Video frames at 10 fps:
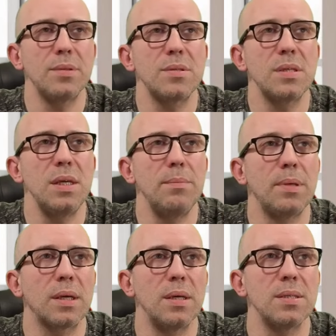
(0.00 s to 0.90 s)
to see,
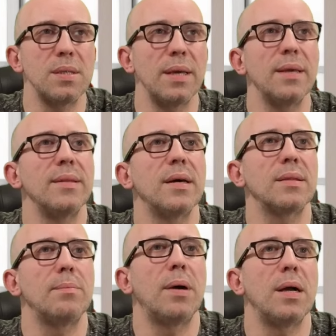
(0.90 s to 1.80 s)
because taking
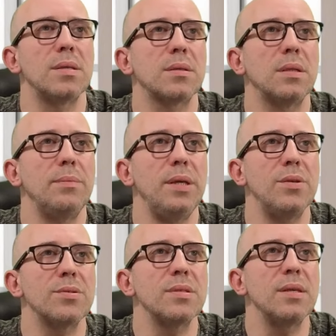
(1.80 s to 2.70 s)
that apart is going to be
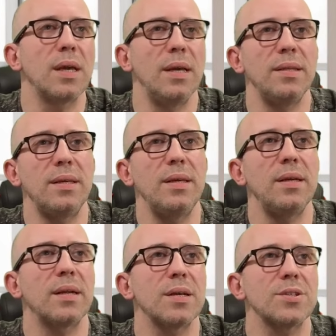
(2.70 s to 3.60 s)
interesting. And
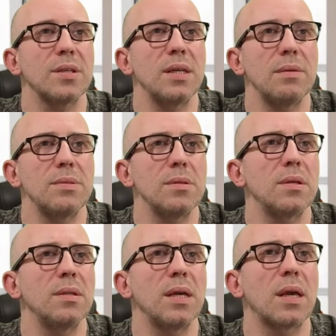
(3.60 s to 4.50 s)
here actually I was
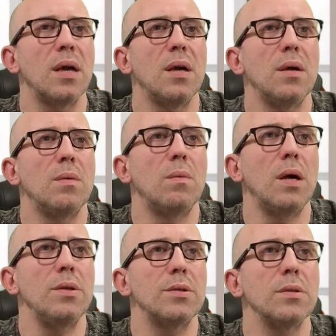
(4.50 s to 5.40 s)
looking like,
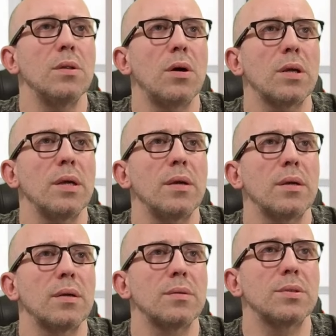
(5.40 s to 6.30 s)
why you're
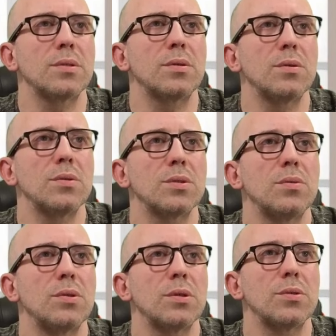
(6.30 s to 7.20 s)
locking
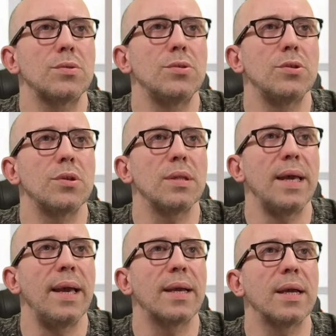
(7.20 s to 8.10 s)
scooter to your
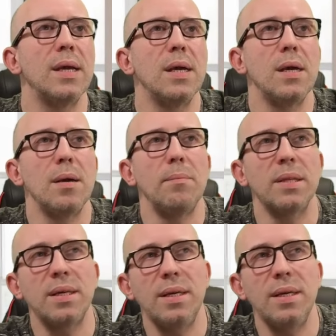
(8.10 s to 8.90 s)
leg, but